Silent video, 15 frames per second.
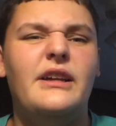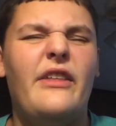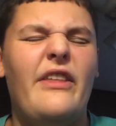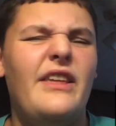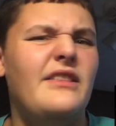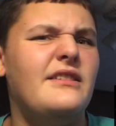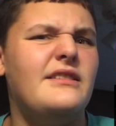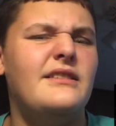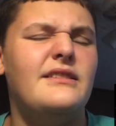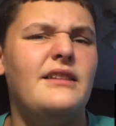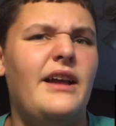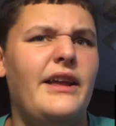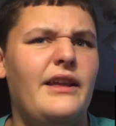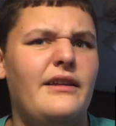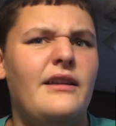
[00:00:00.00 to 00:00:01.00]
I think this is,
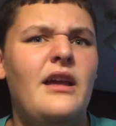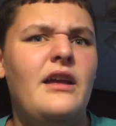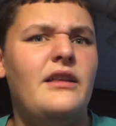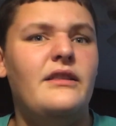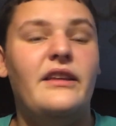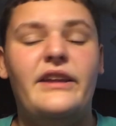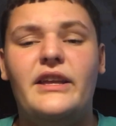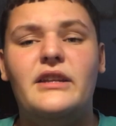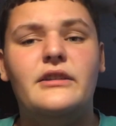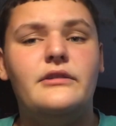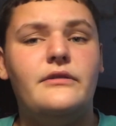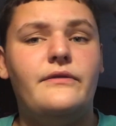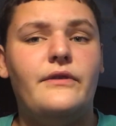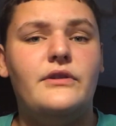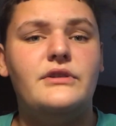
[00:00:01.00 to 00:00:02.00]
like, the end of
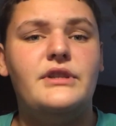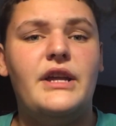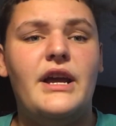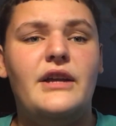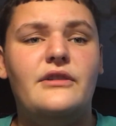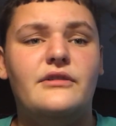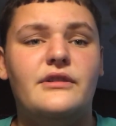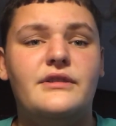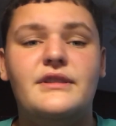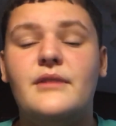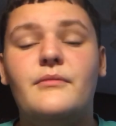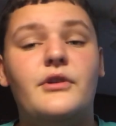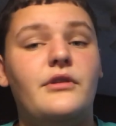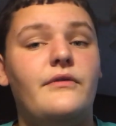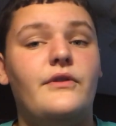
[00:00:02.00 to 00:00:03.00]
the first act or
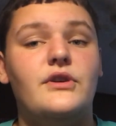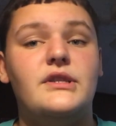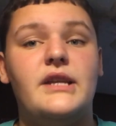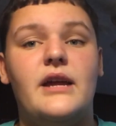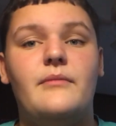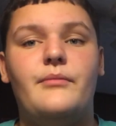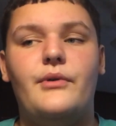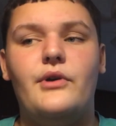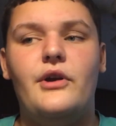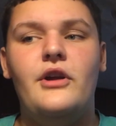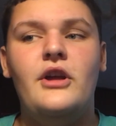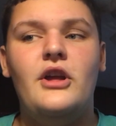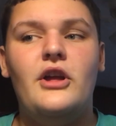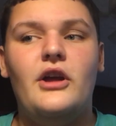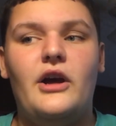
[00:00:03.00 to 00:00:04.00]
somewhere in the first act, but
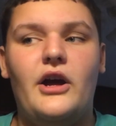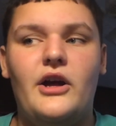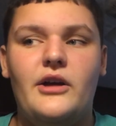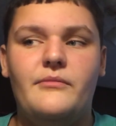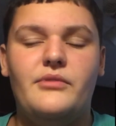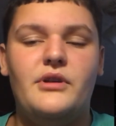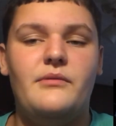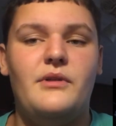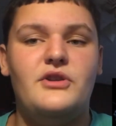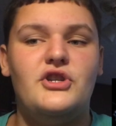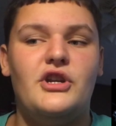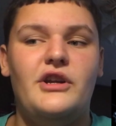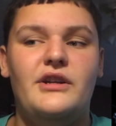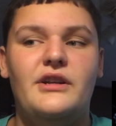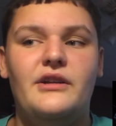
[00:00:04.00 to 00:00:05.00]
pretty much,
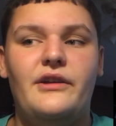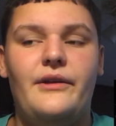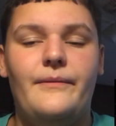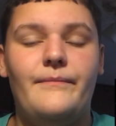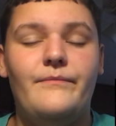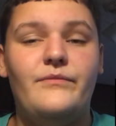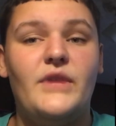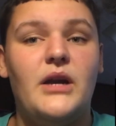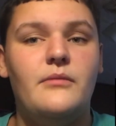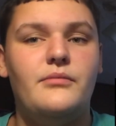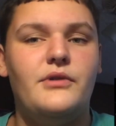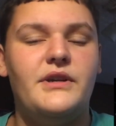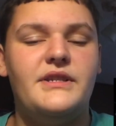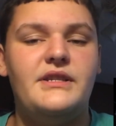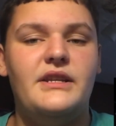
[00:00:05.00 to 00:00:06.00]

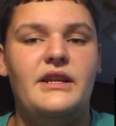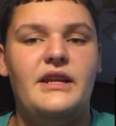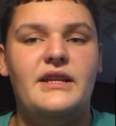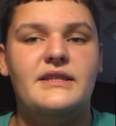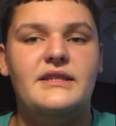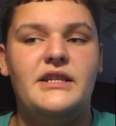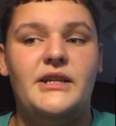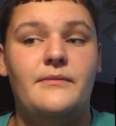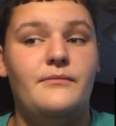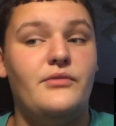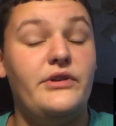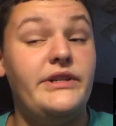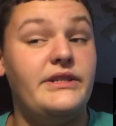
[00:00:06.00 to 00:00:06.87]
Brixton and his team,